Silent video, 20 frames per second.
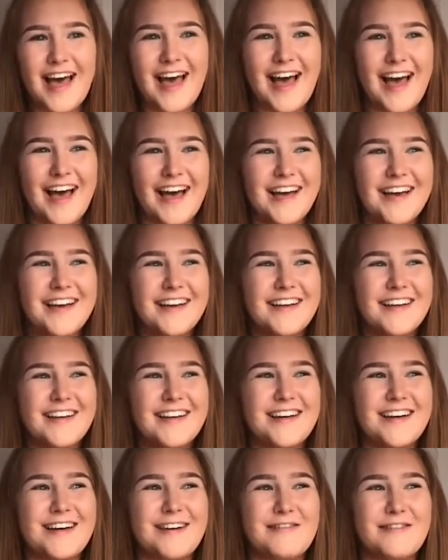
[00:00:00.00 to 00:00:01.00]
there
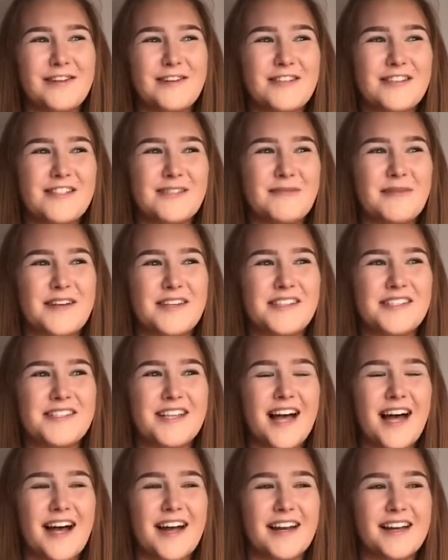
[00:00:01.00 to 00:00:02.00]
over
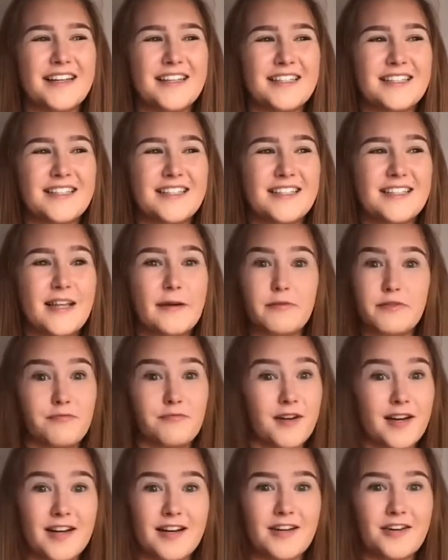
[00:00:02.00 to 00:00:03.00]
Christmas and that was
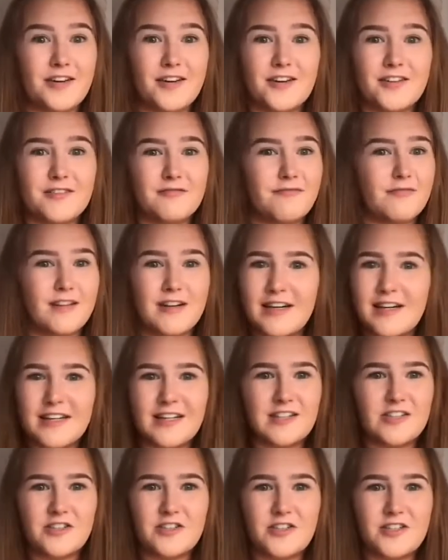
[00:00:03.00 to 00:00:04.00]
really good,
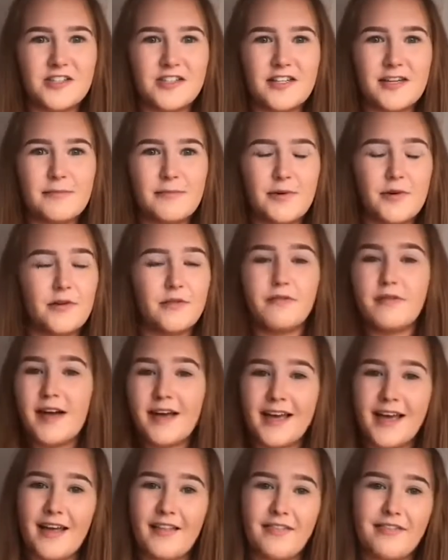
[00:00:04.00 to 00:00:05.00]
really enjoyed it but
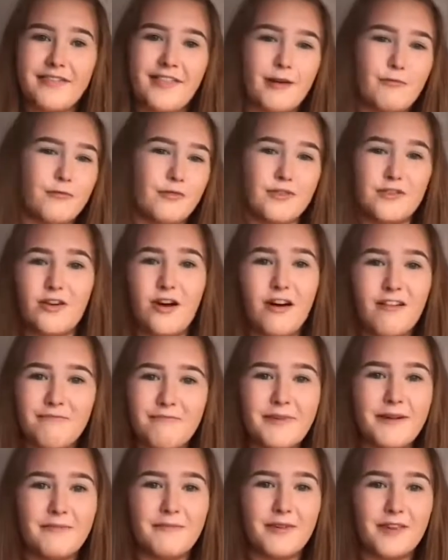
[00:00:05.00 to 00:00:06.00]
again that would not
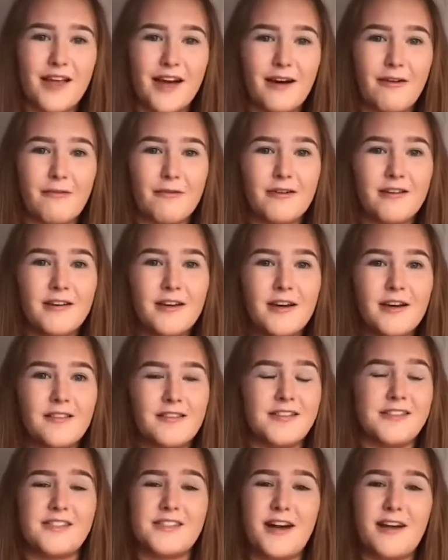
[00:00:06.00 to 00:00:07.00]
have been without
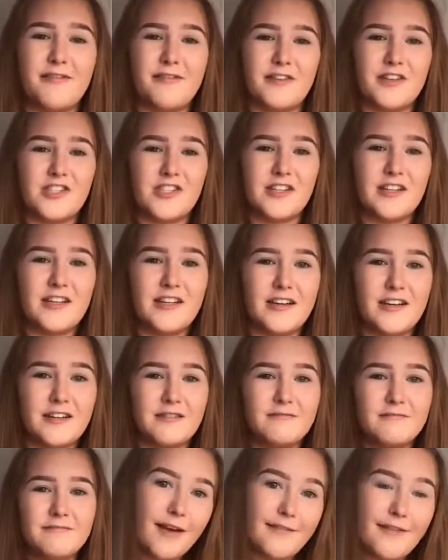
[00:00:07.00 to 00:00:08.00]
the staff at
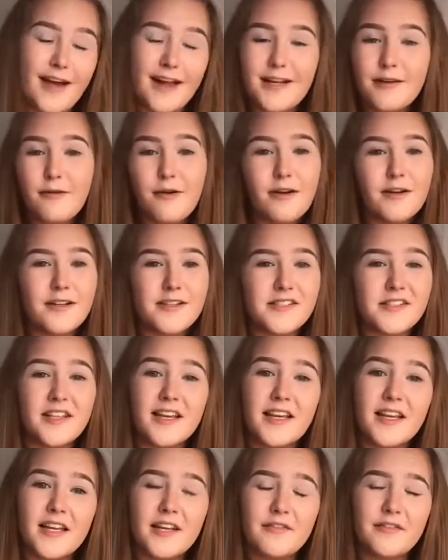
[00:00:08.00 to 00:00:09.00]
Sheena. If anyone is
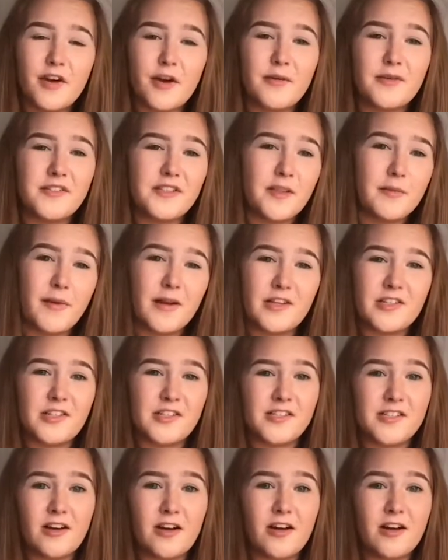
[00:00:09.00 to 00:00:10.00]
thinking of going to the
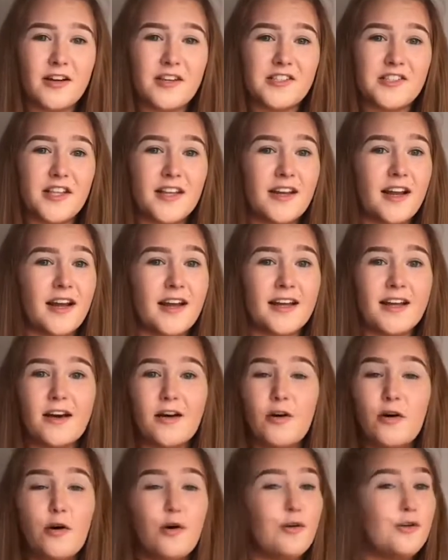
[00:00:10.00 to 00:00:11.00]
Manchester College then I
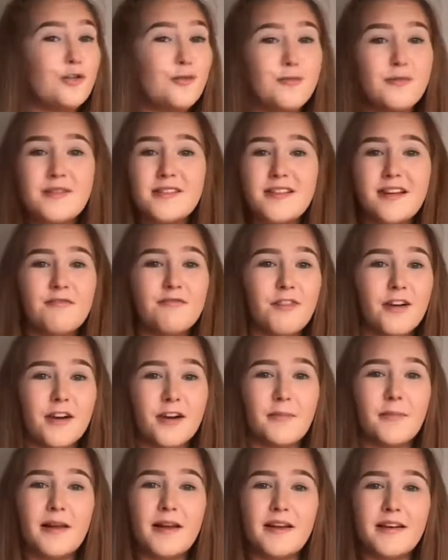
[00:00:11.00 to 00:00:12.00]
100%
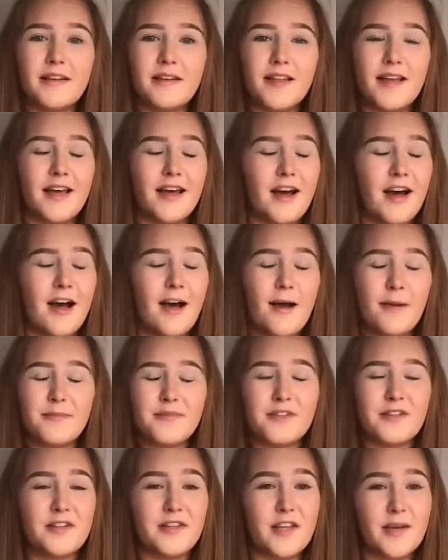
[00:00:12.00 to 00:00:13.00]
recommend, they are
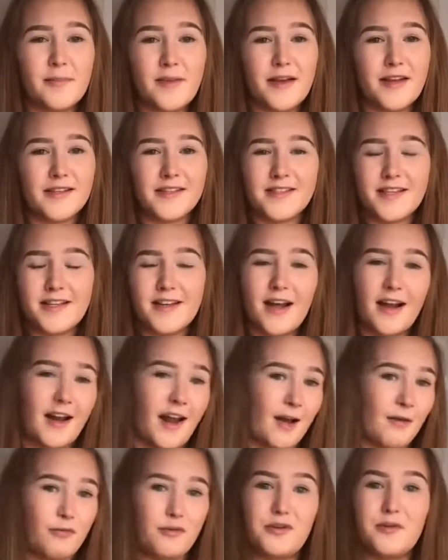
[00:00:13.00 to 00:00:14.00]
absolutely amazing and
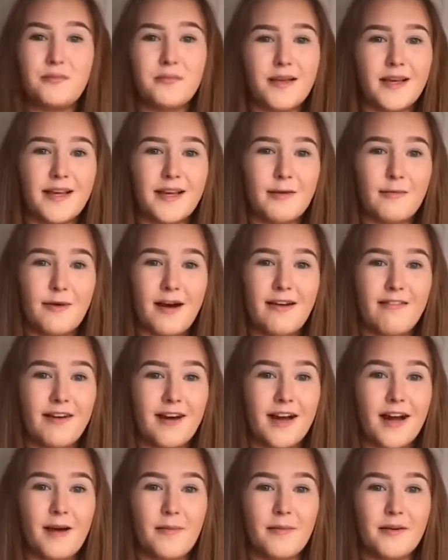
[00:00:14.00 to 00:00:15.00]
I wouldn't be where
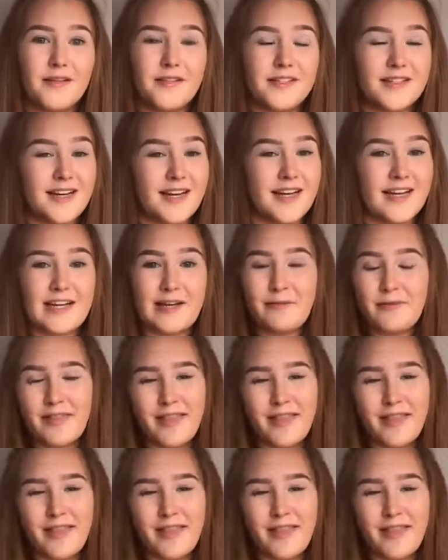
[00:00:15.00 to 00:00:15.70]
I am today